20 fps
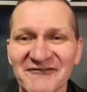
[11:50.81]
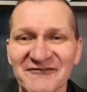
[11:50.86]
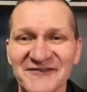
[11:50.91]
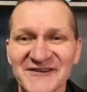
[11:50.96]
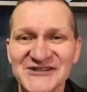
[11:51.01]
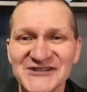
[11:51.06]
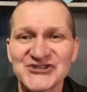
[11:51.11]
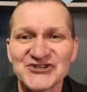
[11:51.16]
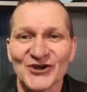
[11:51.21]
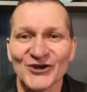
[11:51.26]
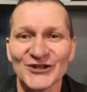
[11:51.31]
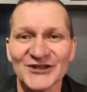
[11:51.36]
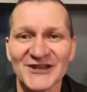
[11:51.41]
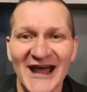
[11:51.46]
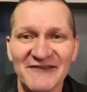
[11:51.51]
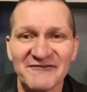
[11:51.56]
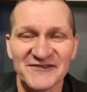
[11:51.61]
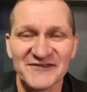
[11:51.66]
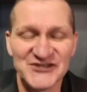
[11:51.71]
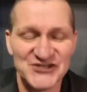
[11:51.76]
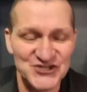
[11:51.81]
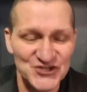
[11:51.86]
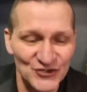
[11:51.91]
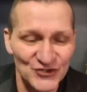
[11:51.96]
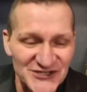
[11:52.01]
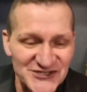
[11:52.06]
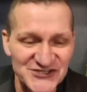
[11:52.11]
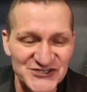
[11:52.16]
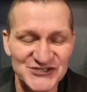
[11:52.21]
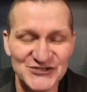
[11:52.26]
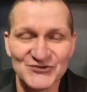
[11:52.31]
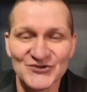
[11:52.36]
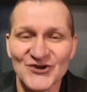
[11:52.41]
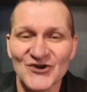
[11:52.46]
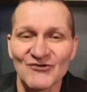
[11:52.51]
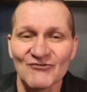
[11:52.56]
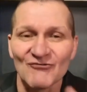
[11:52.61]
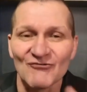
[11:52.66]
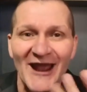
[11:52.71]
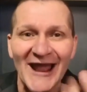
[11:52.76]
It's your life. It's yours to
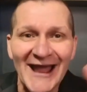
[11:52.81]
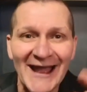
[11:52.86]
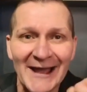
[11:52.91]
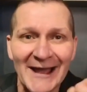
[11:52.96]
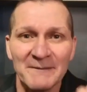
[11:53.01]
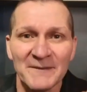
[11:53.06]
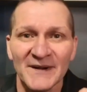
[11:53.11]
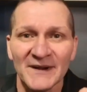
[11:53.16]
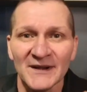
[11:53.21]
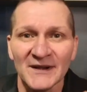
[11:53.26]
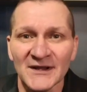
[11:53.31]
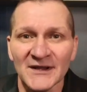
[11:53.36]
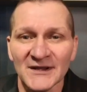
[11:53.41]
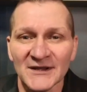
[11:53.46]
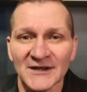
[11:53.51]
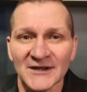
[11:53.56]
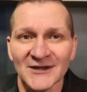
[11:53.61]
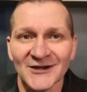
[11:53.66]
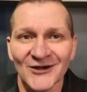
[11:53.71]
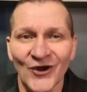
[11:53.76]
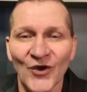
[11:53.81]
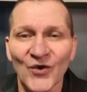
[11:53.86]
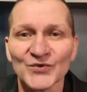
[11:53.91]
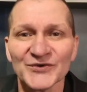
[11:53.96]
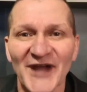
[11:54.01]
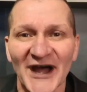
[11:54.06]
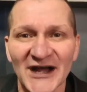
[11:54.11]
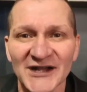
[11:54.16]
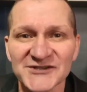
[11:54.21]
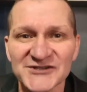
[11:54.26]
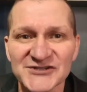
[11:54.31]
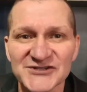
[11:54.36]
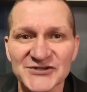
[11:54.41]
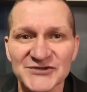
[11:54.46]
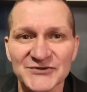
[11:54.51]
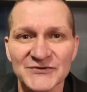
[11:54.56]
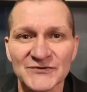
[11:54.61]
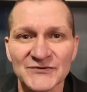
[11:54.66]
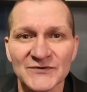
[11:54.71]
grab, hold on to.